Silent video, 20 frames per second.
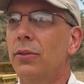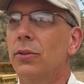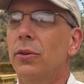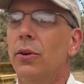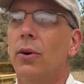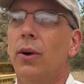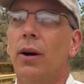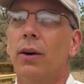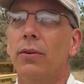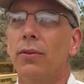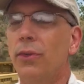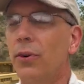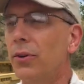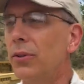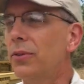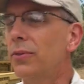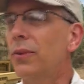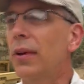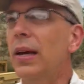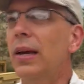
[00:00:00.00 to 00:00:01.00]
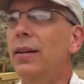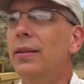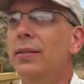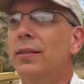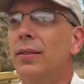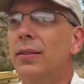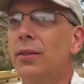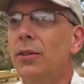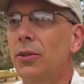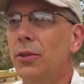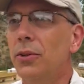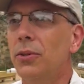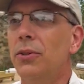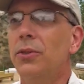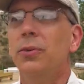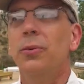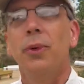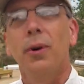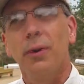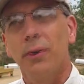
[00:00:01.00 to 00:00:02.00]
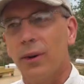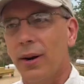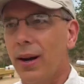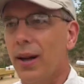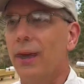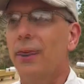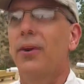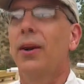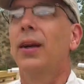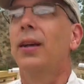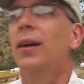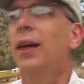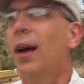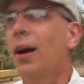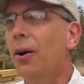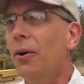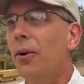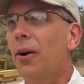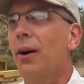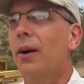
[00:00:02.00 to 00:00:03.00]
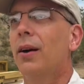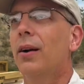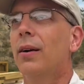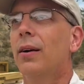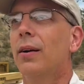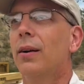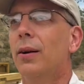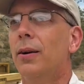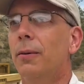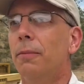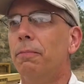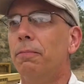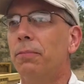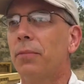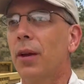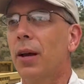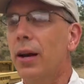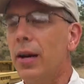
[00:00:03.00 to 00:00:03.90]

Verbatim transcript: So our first phase includes what we're at right now, our um,